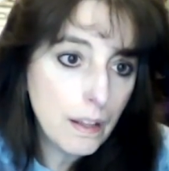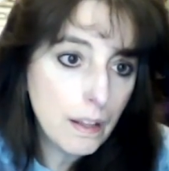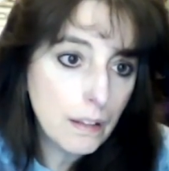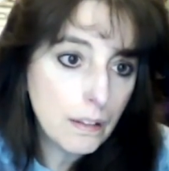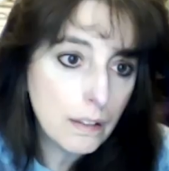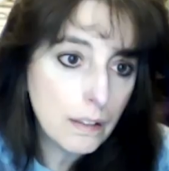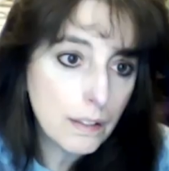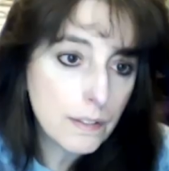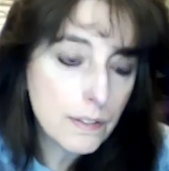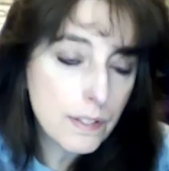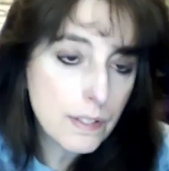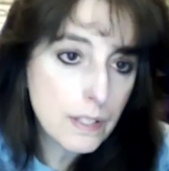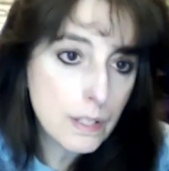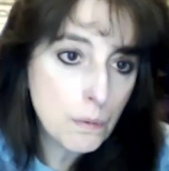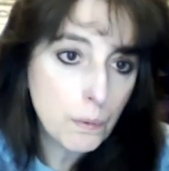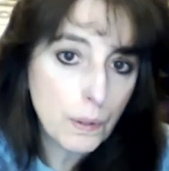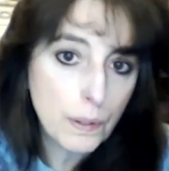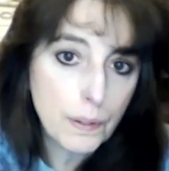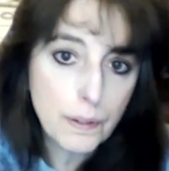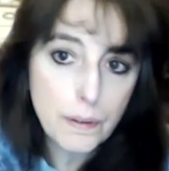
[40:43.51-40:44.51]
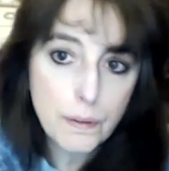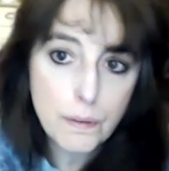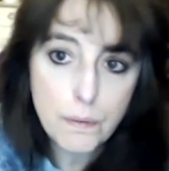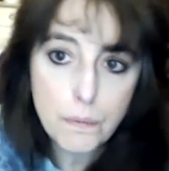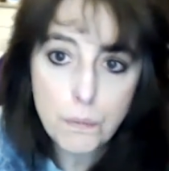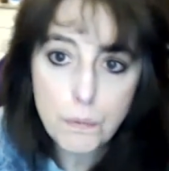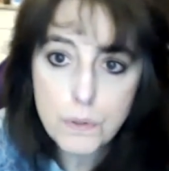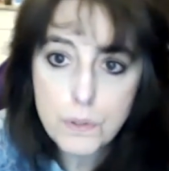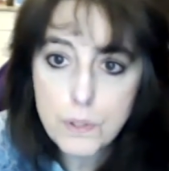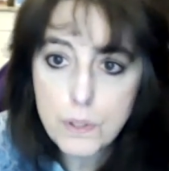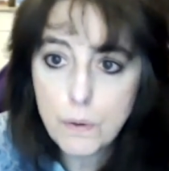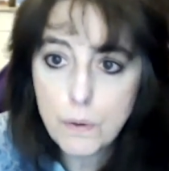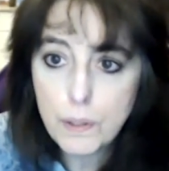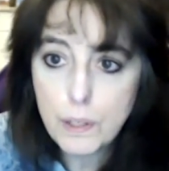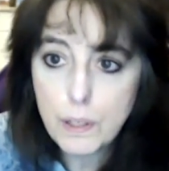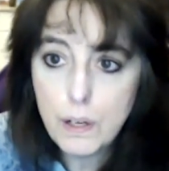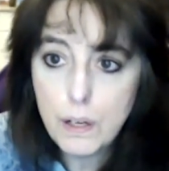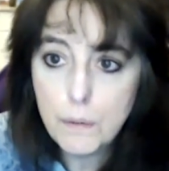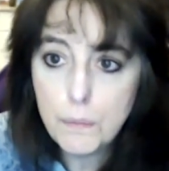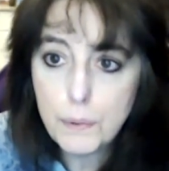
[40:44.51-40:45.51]
let's see what's going
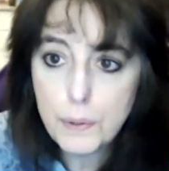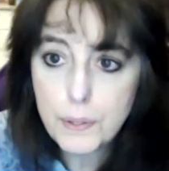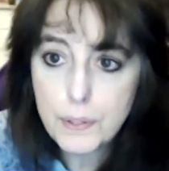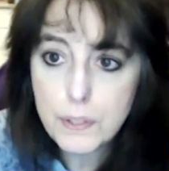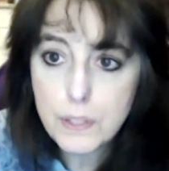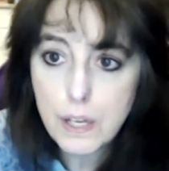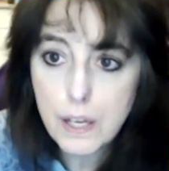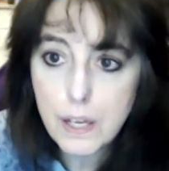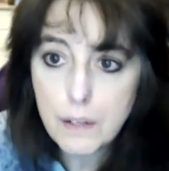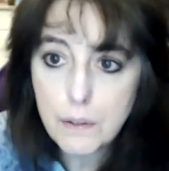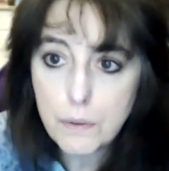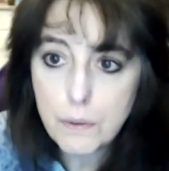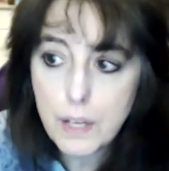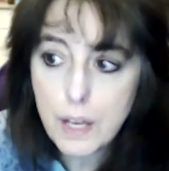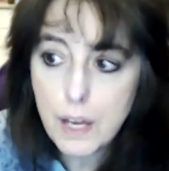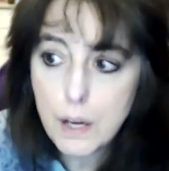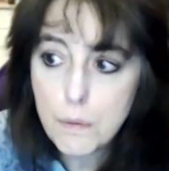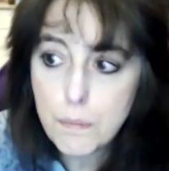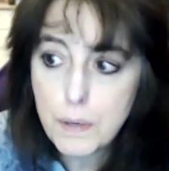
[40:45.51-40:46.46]
on with the channel now.